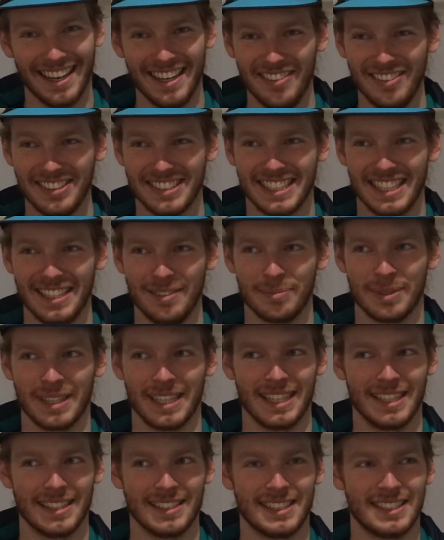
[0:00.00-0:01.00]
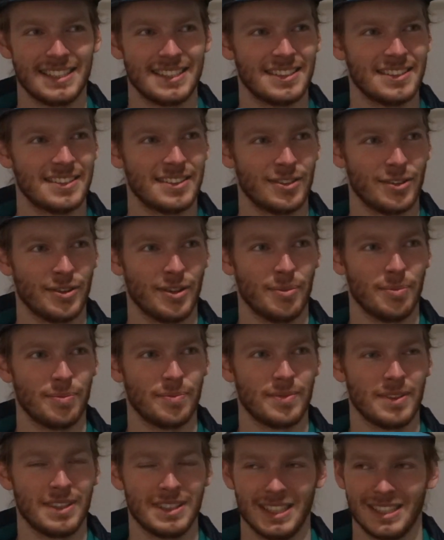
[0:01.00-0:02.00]
never seen Blades. Or
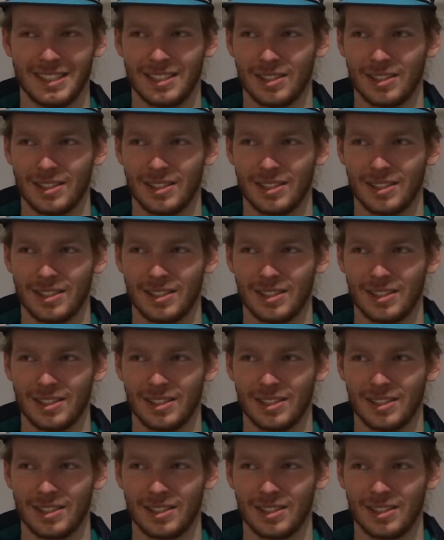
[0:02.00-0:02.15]
because there's